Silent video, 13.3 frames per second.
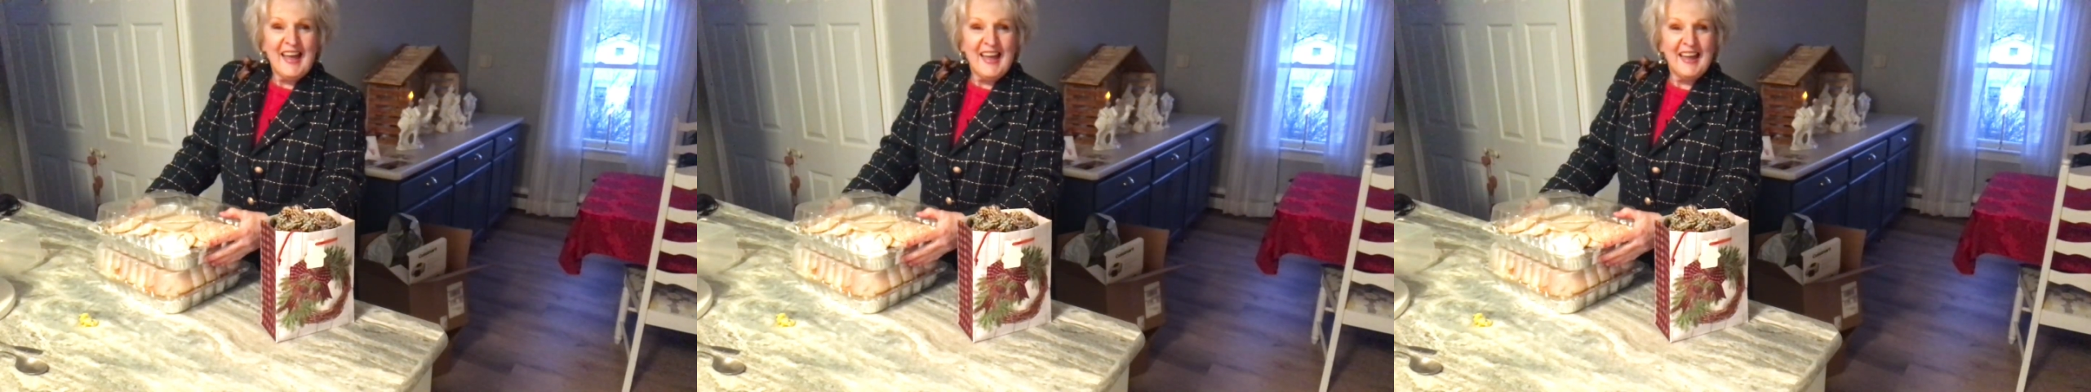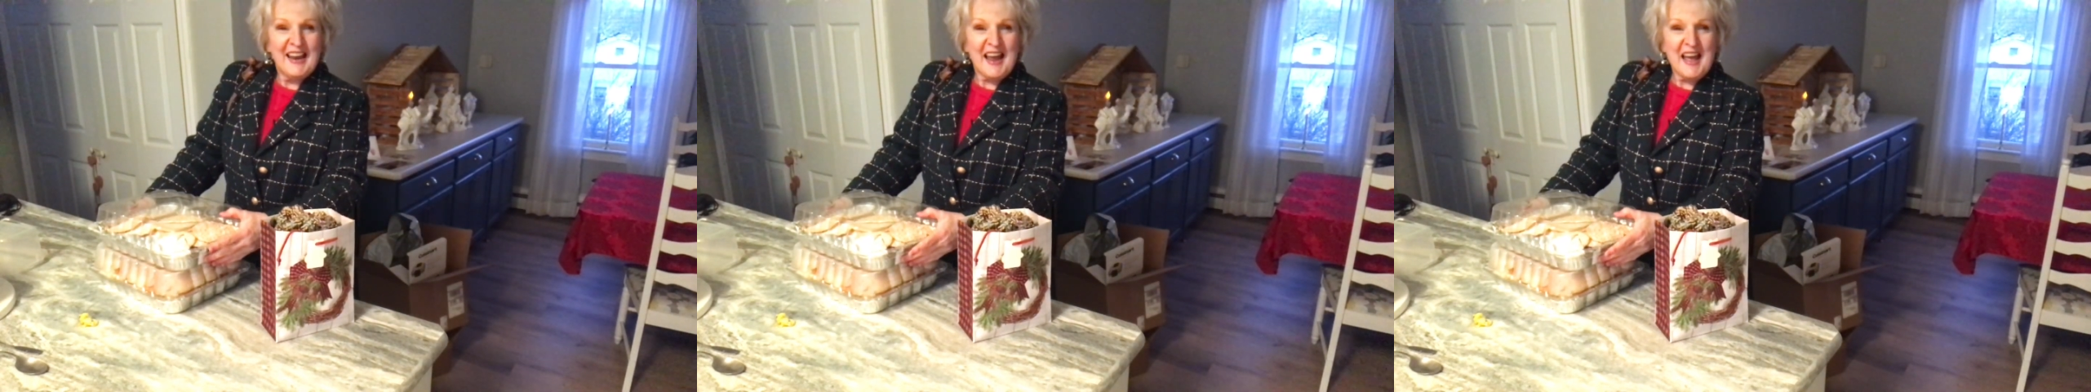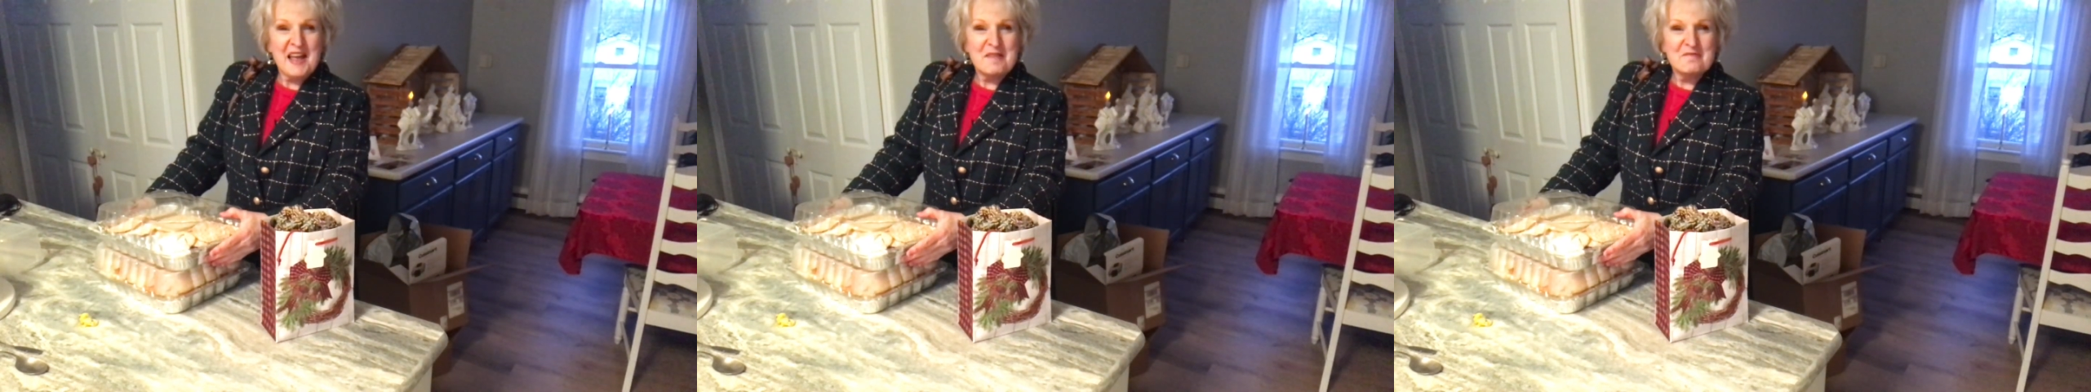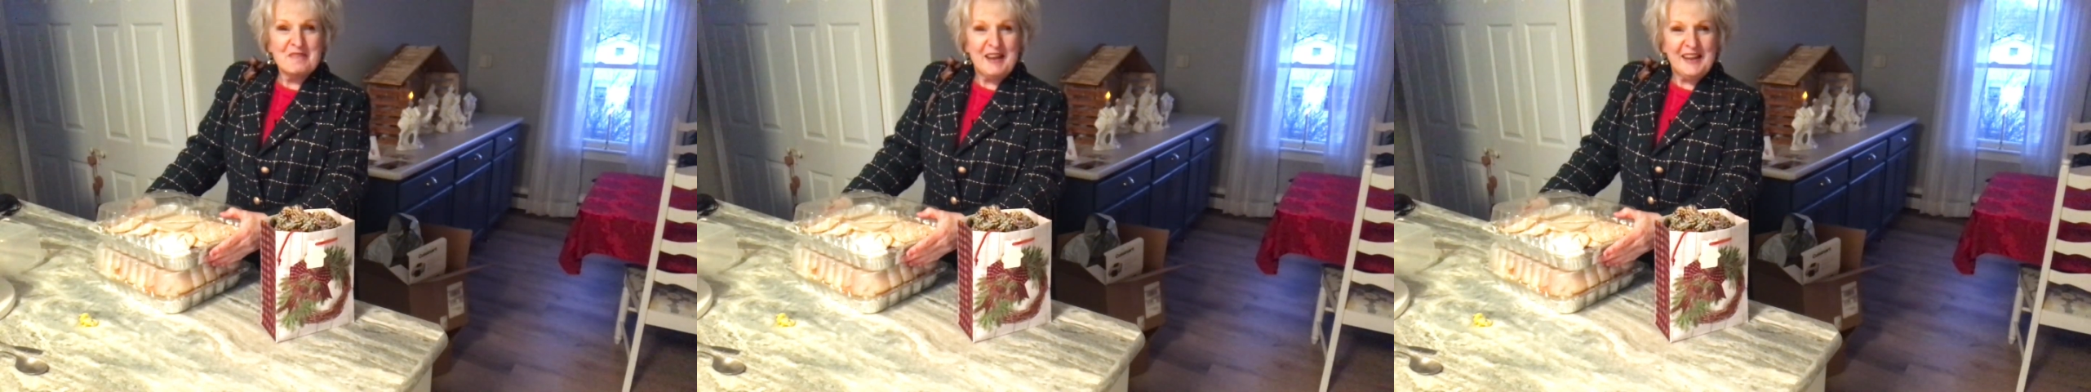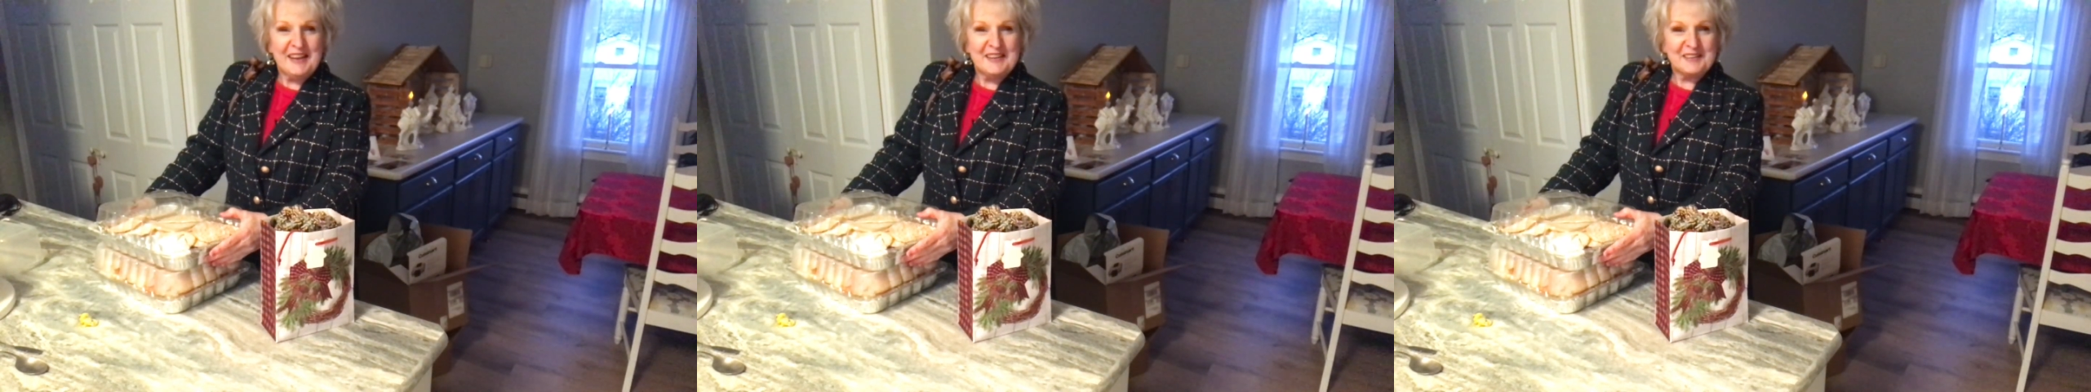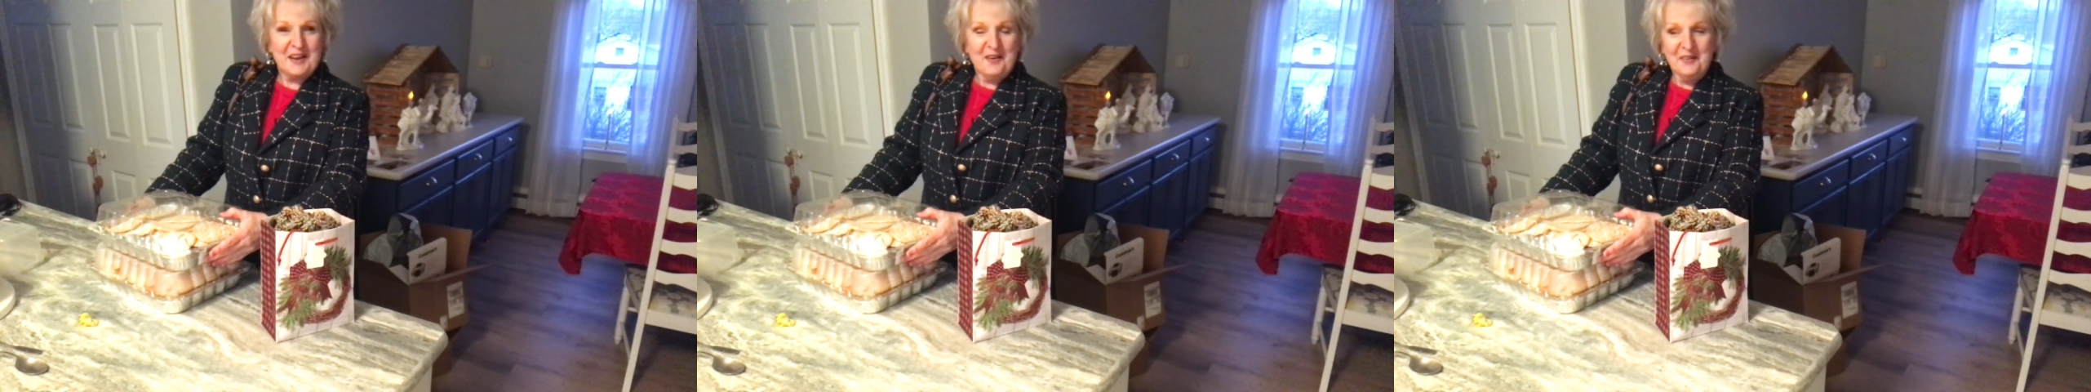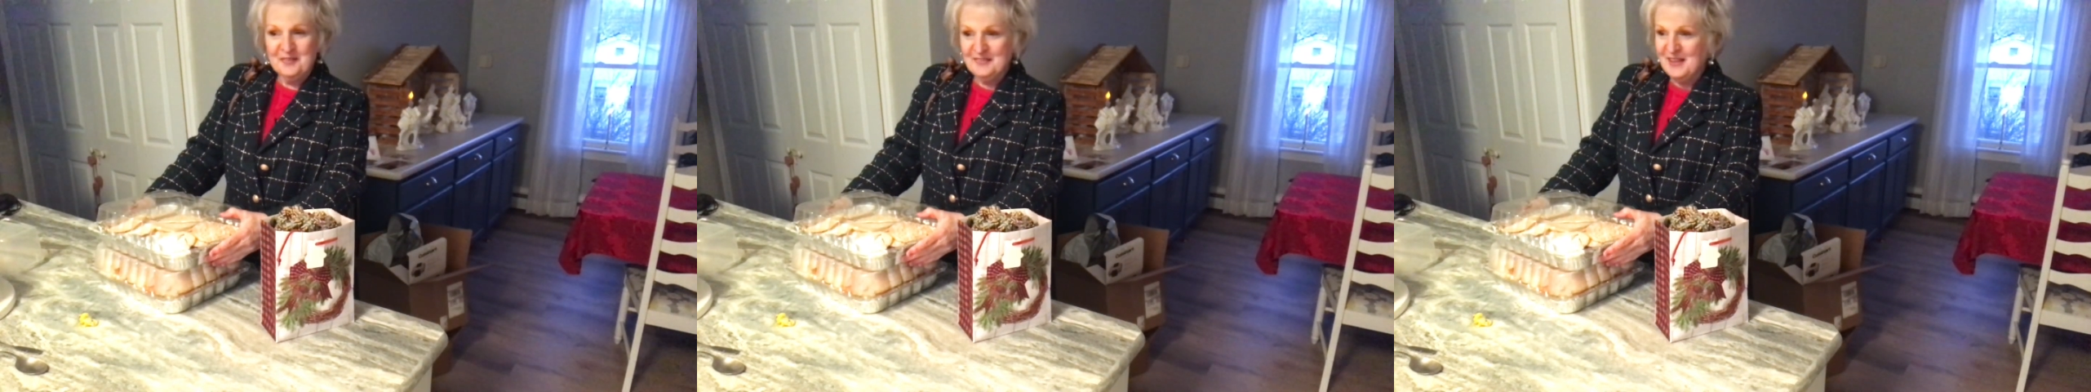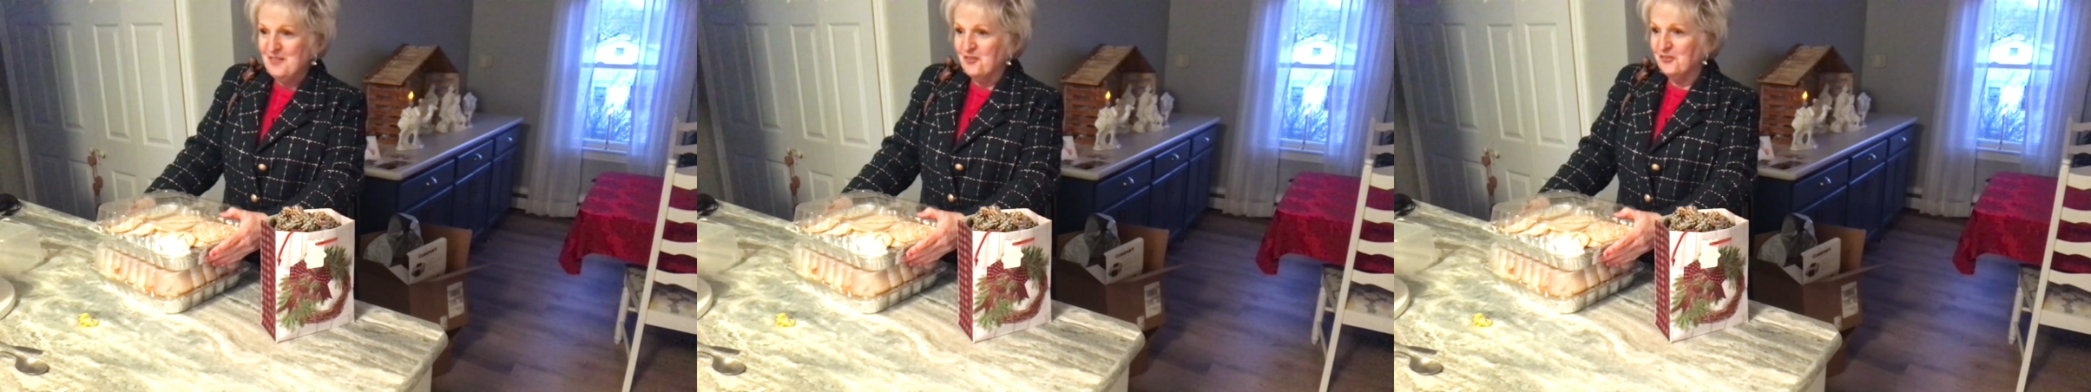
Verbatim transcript: And I am ready to go see the